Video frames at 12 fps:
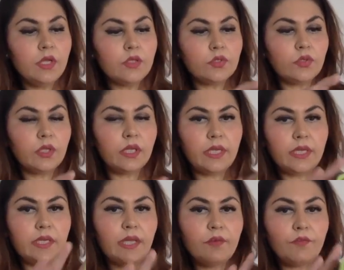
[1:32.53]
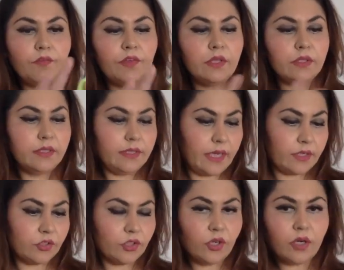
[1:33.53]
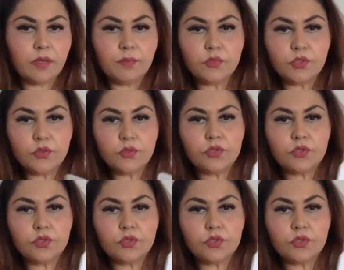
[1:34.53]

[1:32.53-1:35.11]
so the kid can feel the texture on them too.